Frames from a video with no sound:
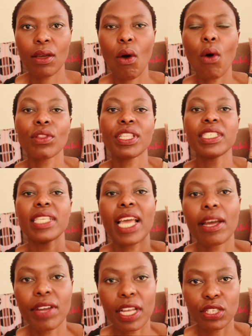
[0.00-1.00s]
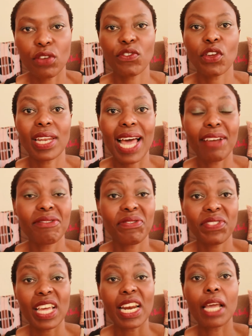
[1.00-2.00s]
all these areas of your life
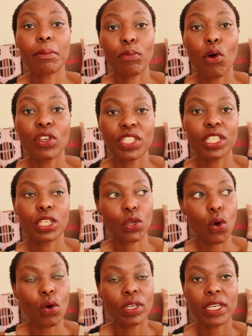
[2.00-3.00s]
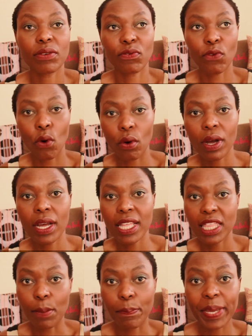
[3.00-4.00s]
that are important in order for
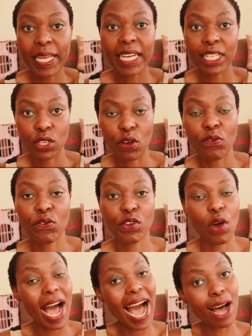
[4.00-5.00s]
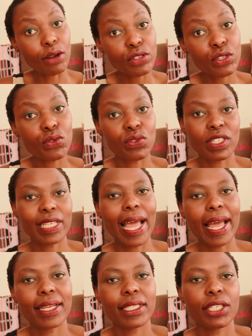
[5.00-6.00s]
the pillars of your house to
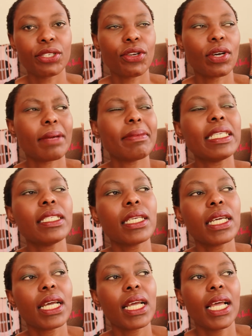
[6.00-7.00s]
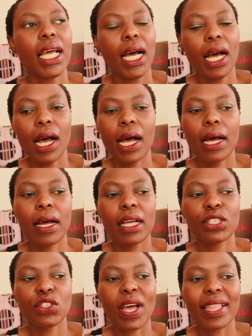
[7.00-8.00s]
stand you know what i mean uh,
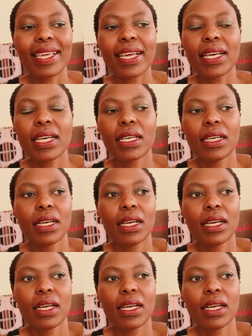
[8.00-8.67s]
so i think